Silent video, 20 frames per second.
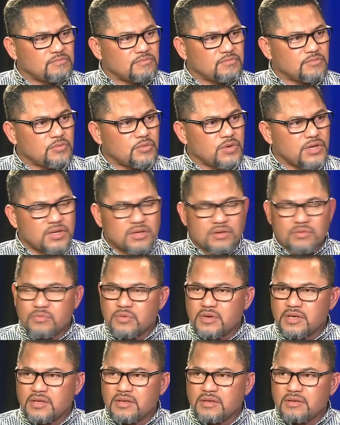we
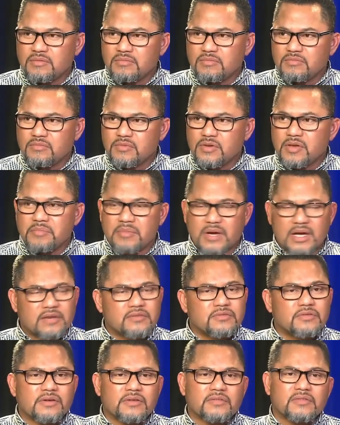are
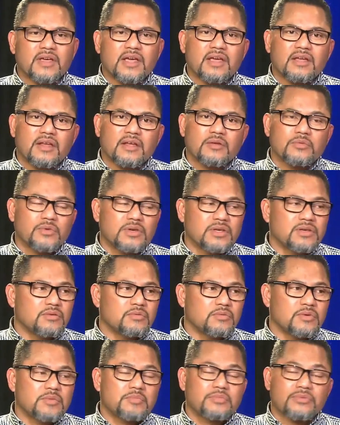mindful of that, and
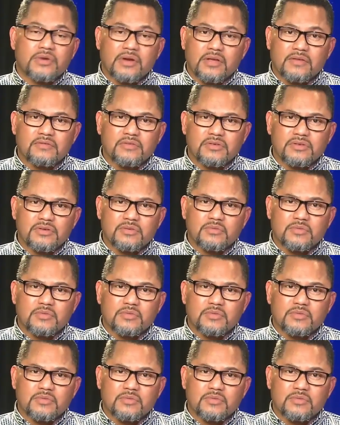we pray for you.